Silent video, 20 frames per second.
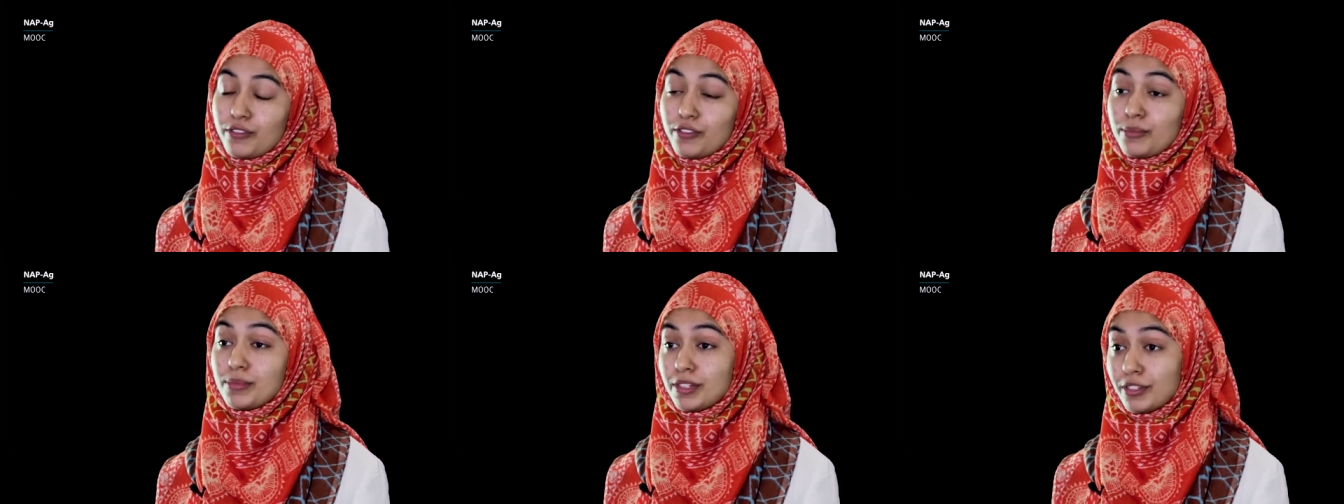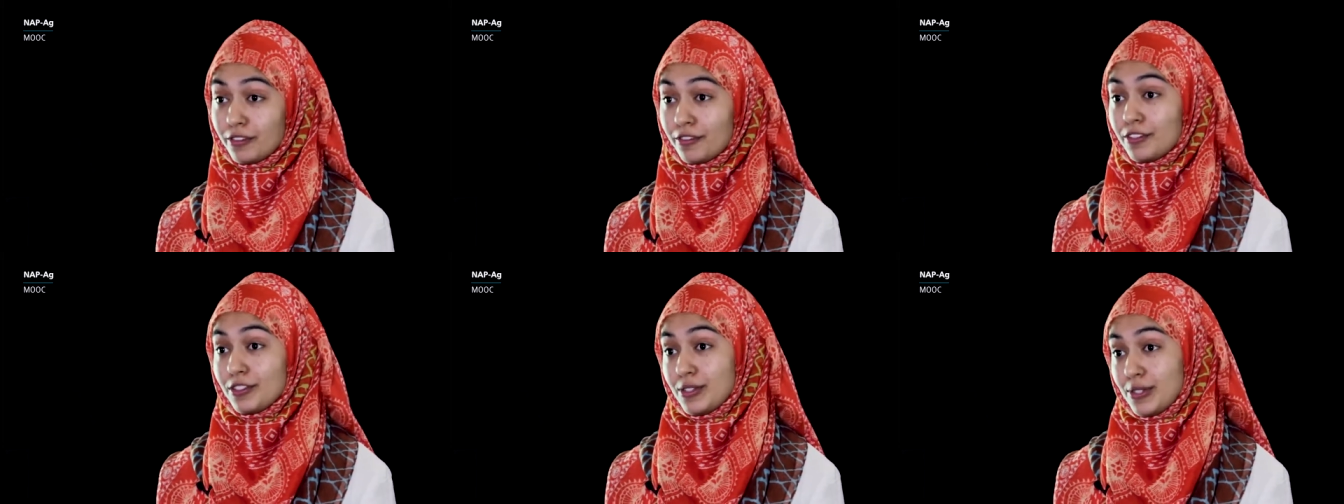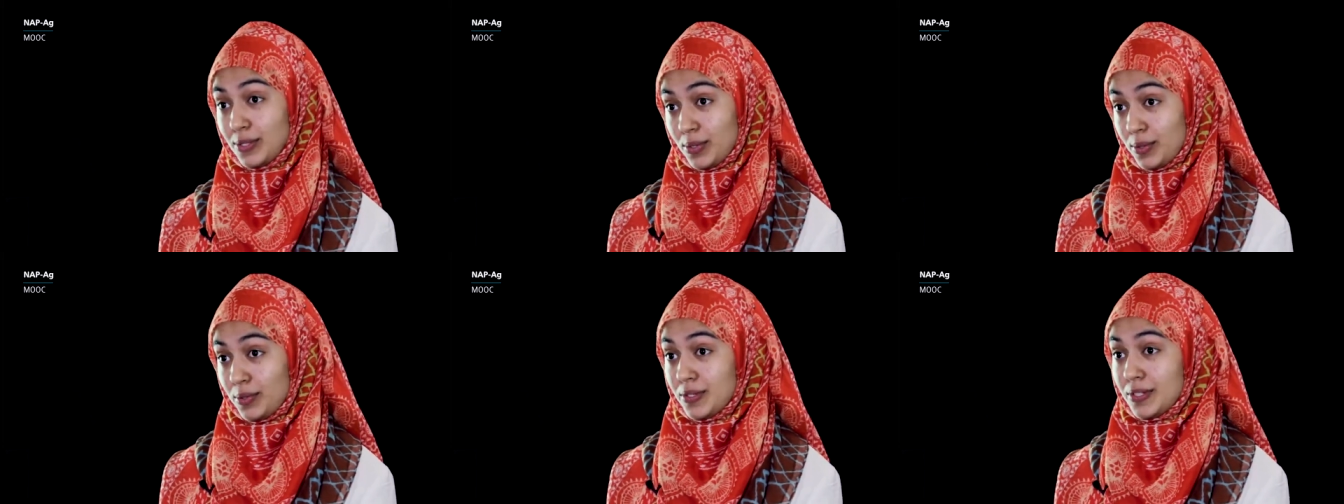from different
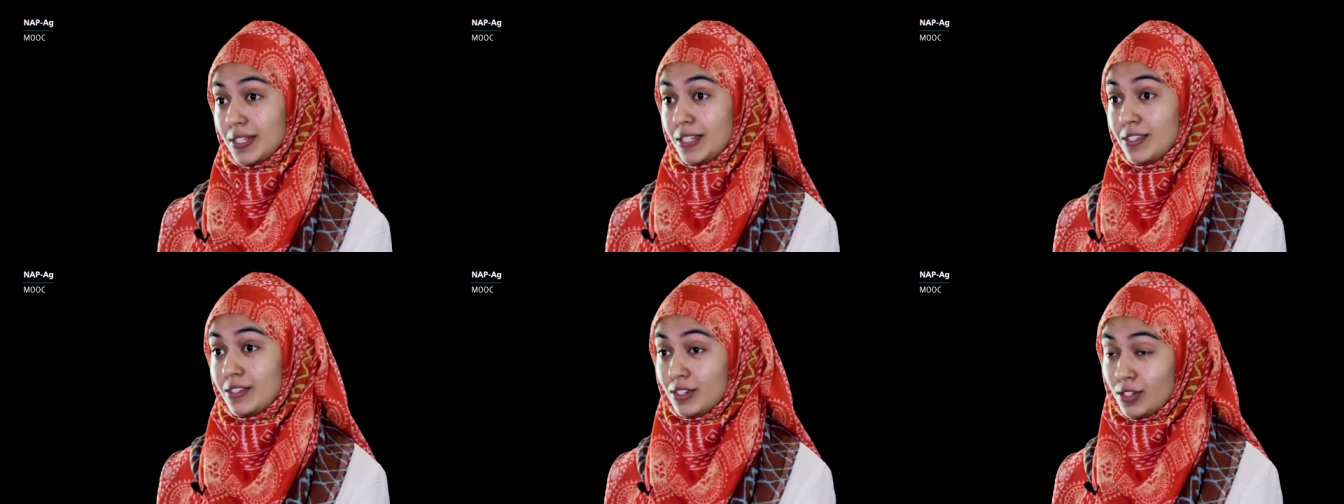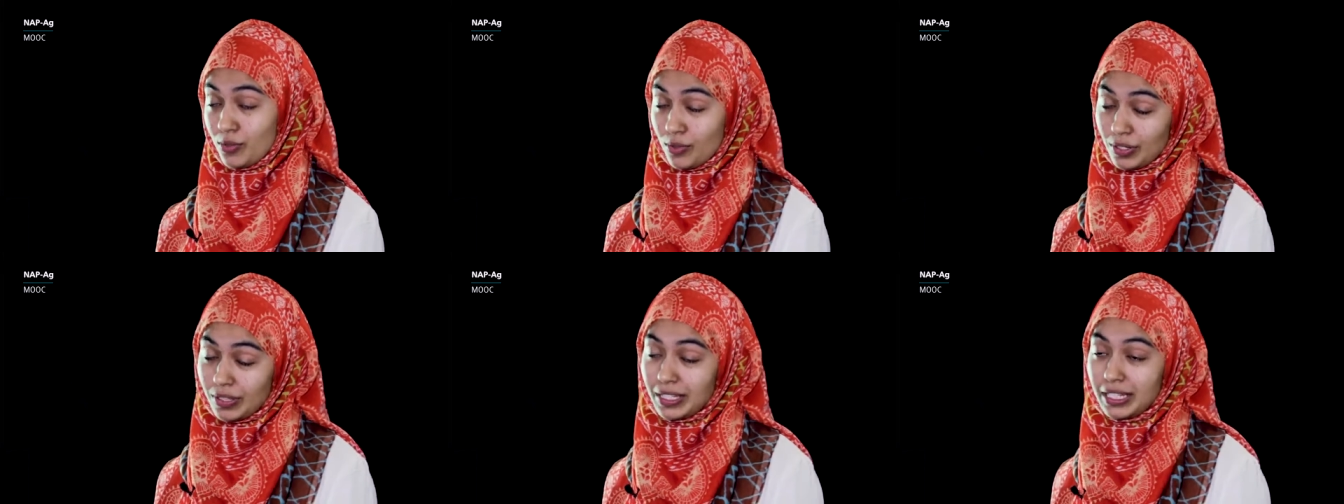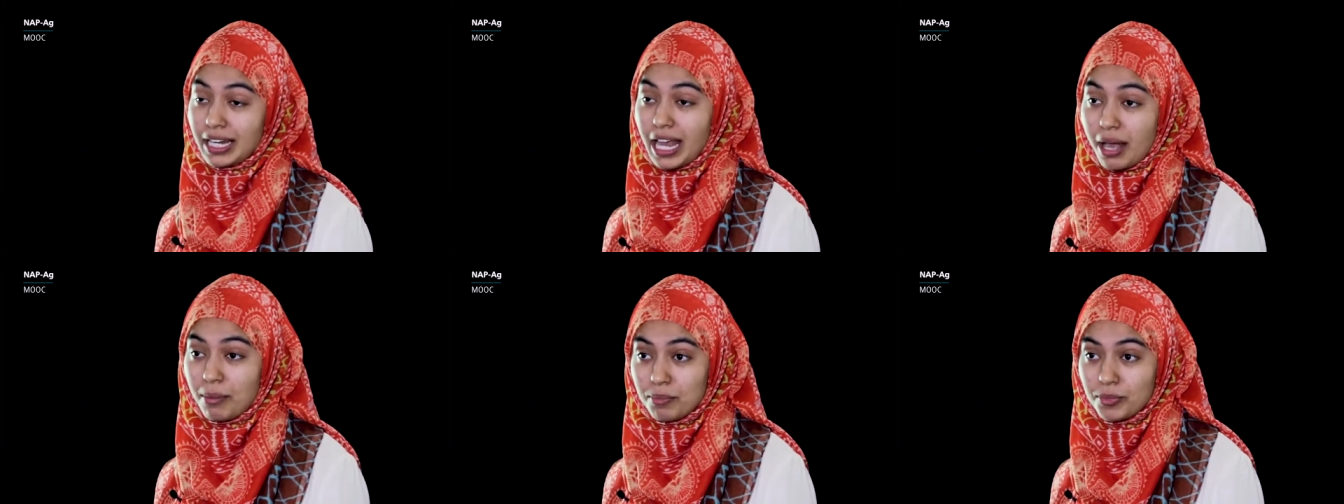sources during
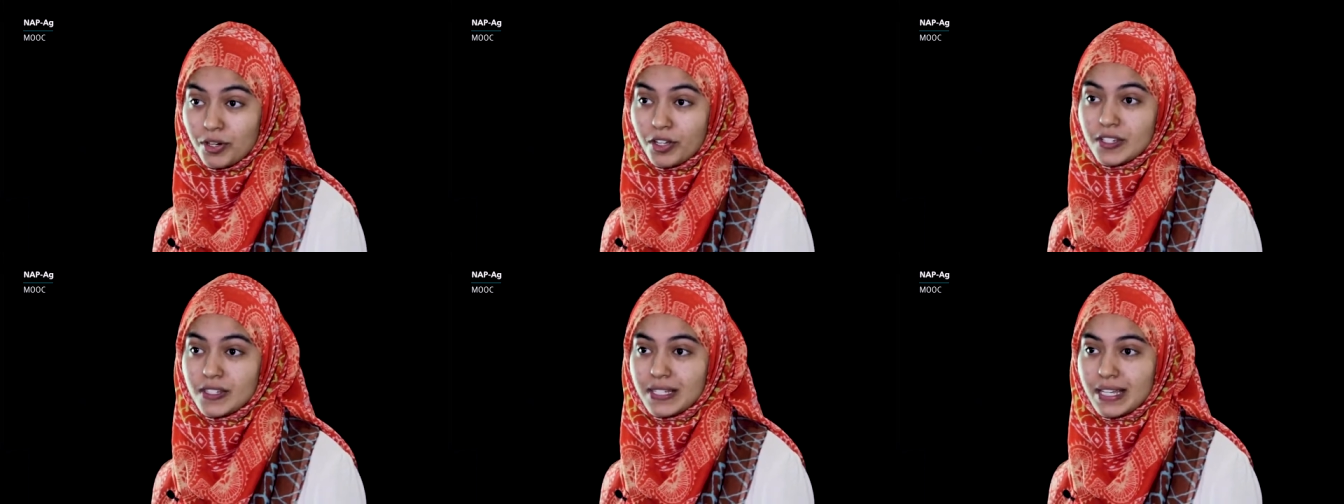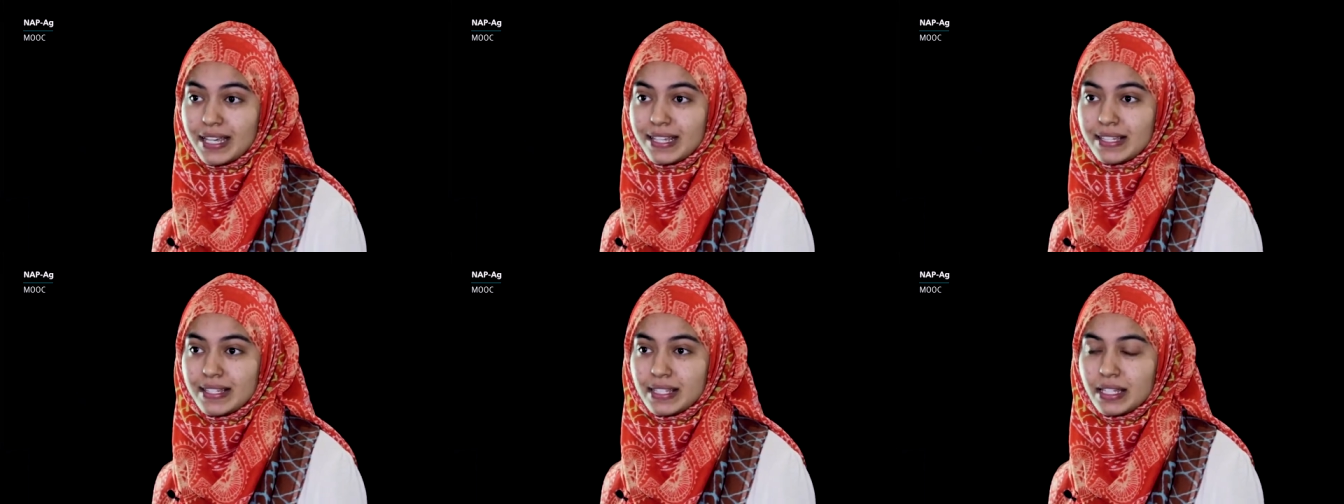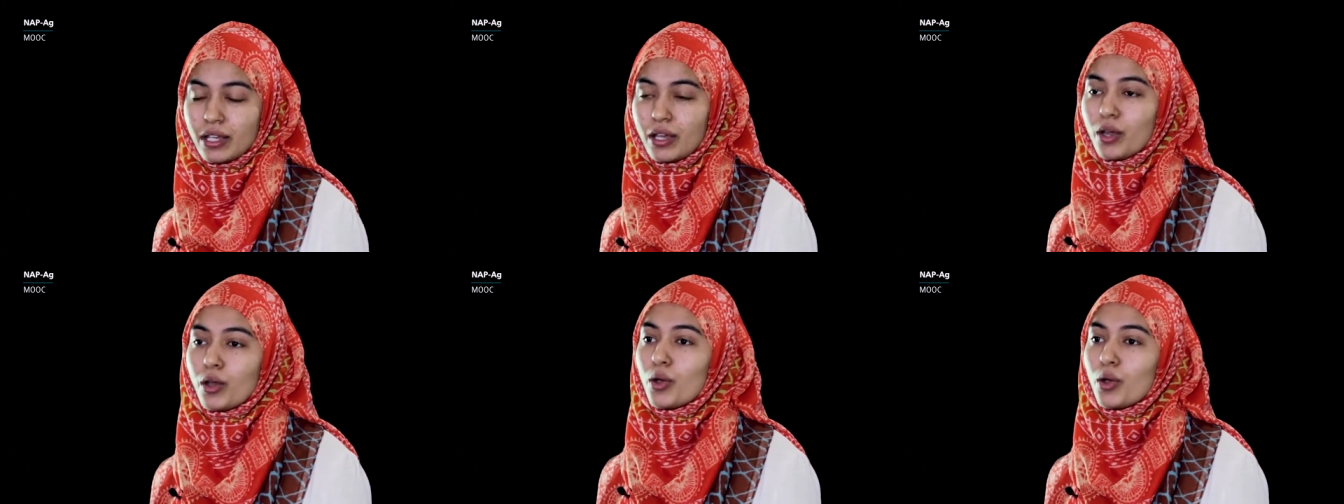the NAP process,